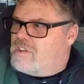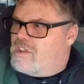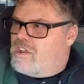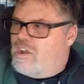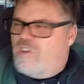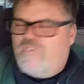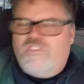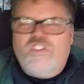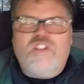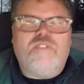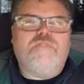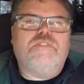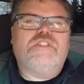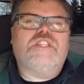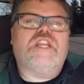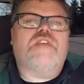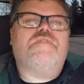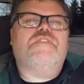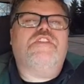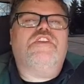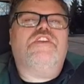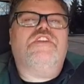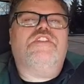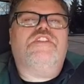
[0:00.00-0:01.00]
Hopefully everyone's
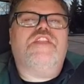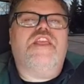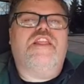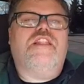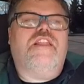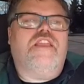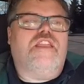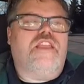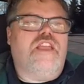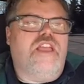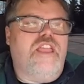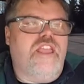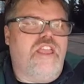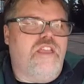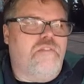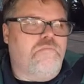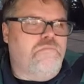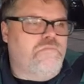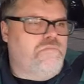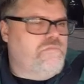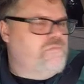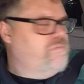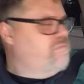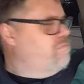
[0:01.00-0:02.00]
having a good day like I am.
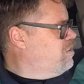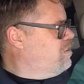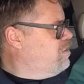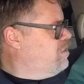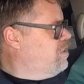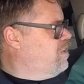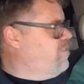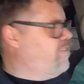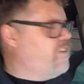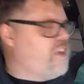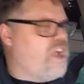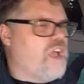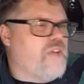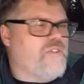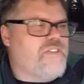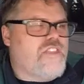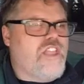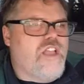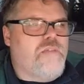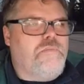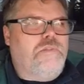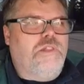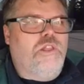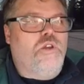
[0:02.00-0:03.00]
Leave your comments
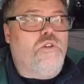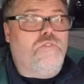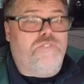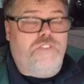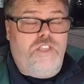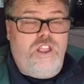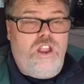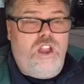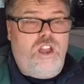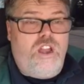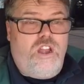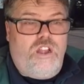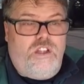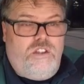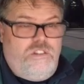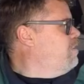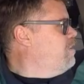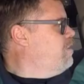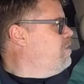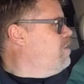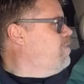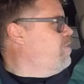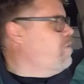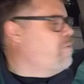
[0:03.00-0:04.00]
down below if you are.
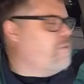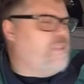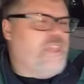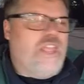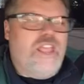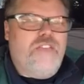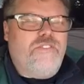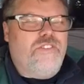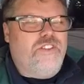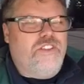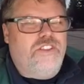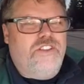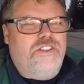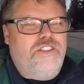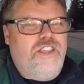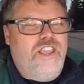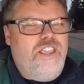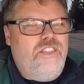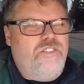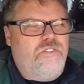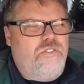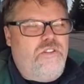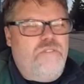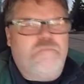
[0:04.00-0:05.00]
I'm not really having a good
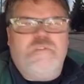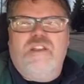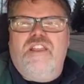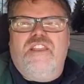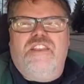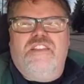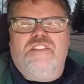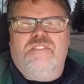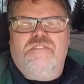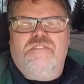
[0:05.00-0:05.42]
day though, am I?